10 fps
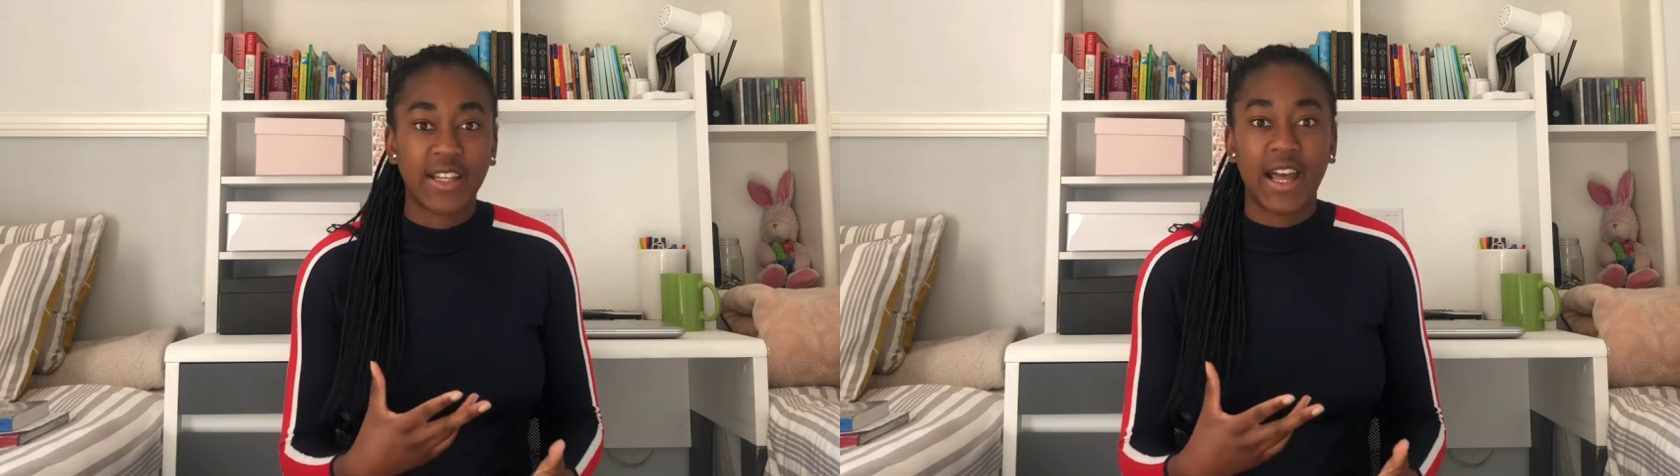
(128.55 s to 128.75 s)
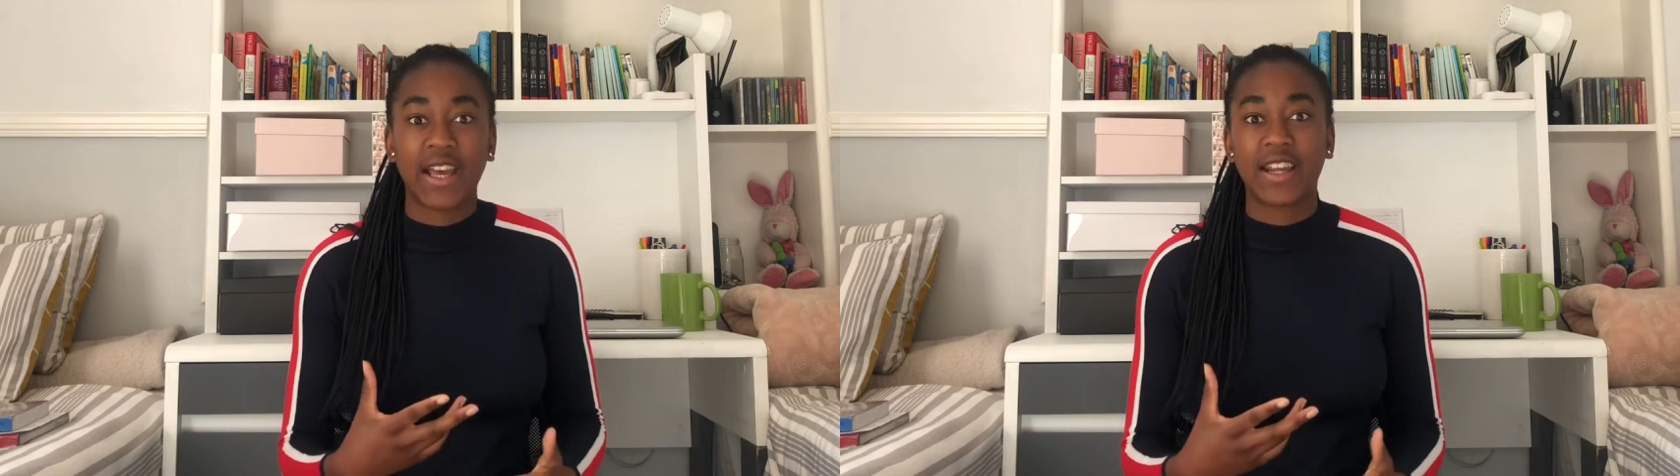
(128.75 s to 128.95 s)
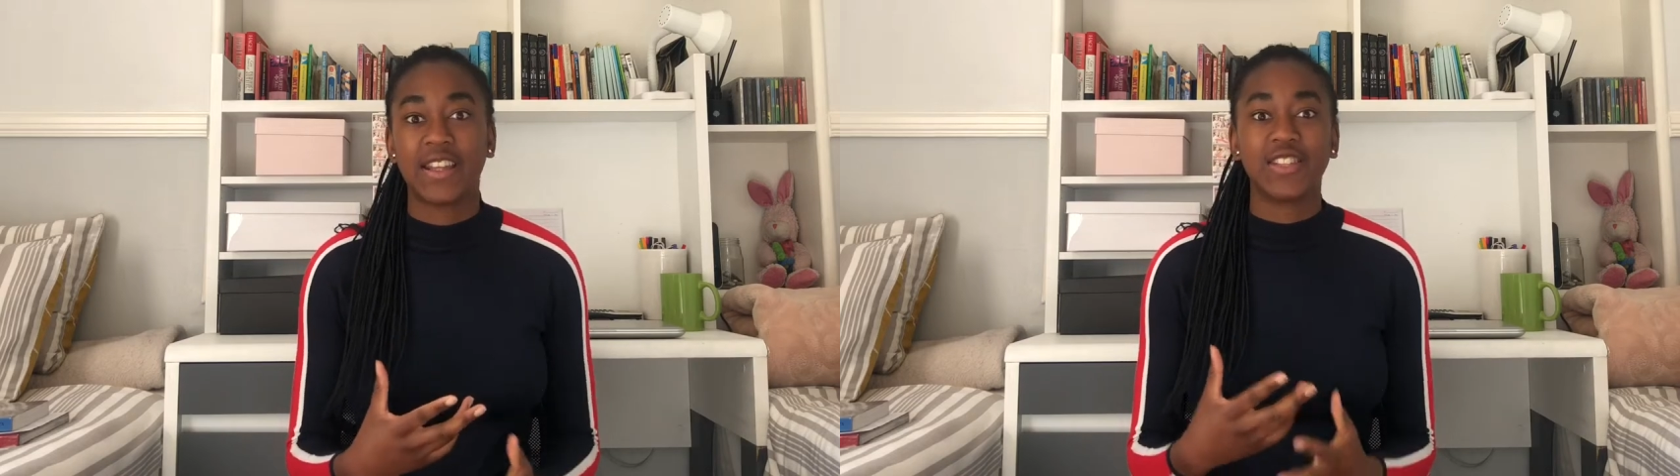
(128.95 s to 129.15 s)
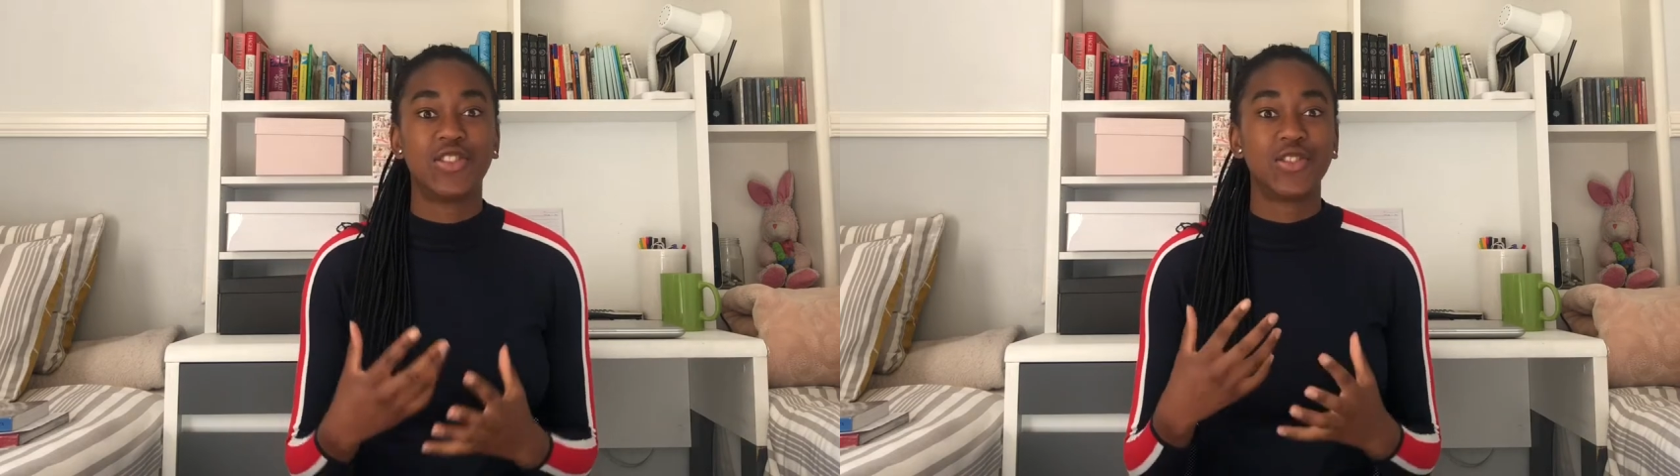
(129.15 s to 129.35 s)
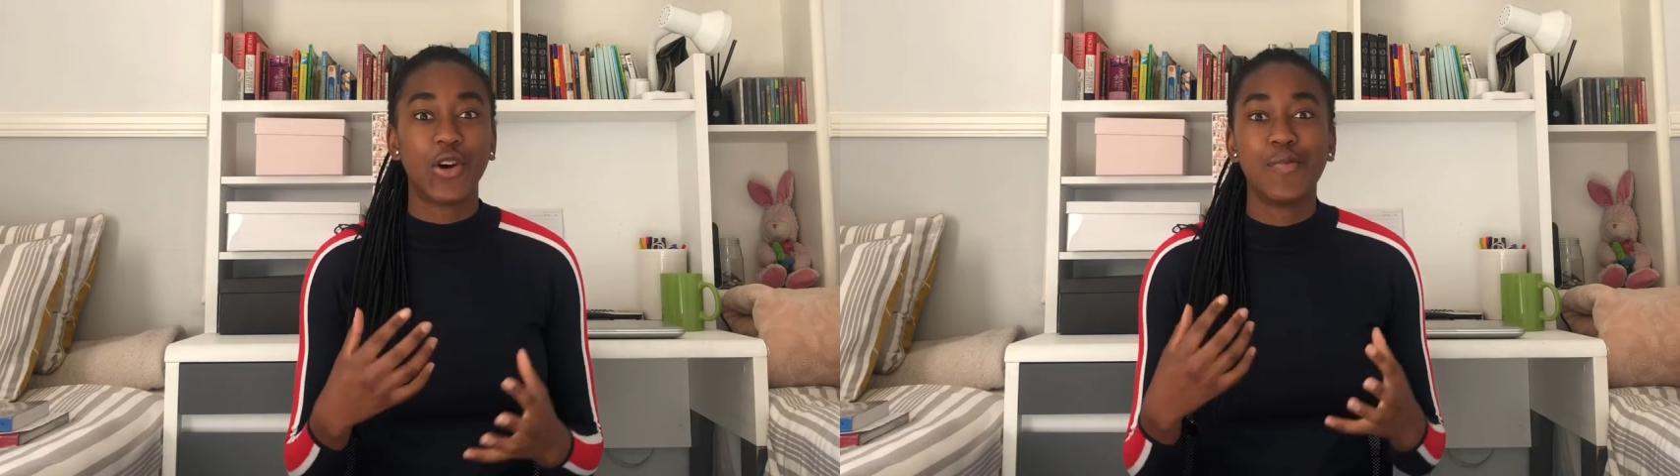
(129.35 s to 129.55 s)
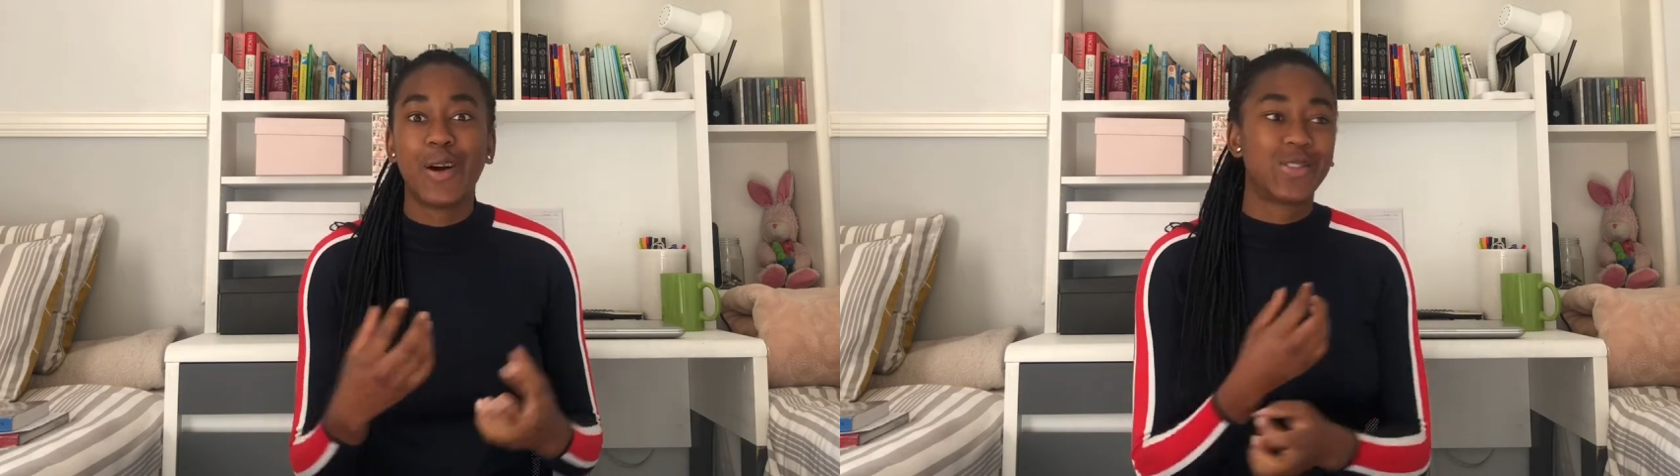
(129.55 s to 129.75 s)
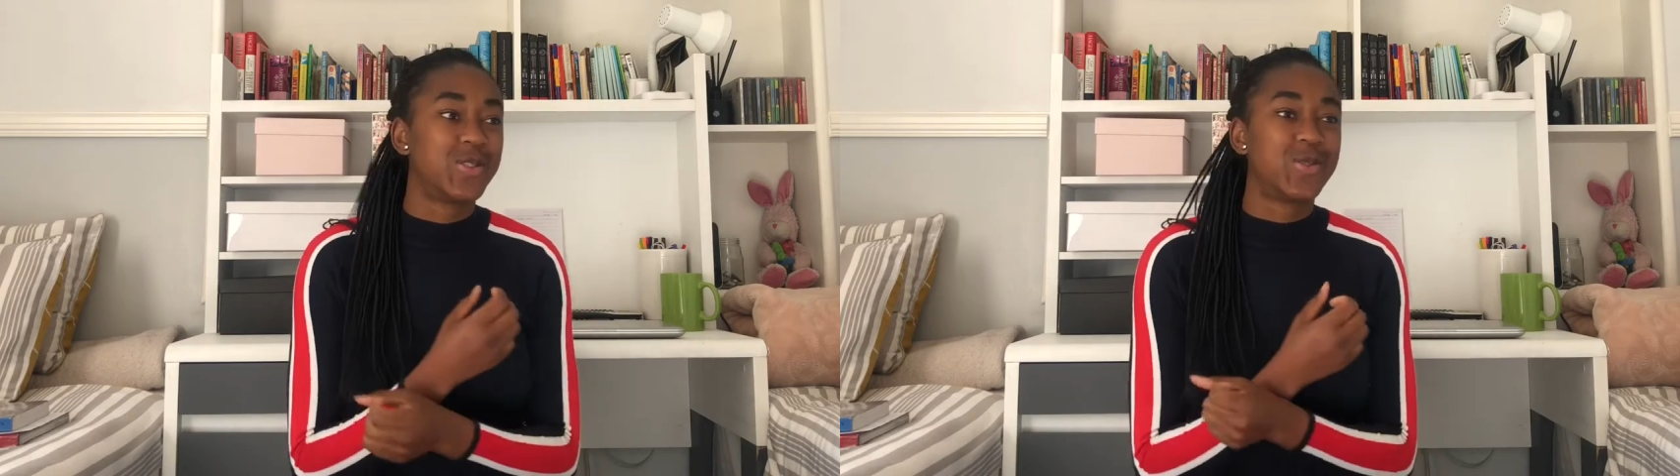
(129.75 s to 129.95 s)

Like there's so much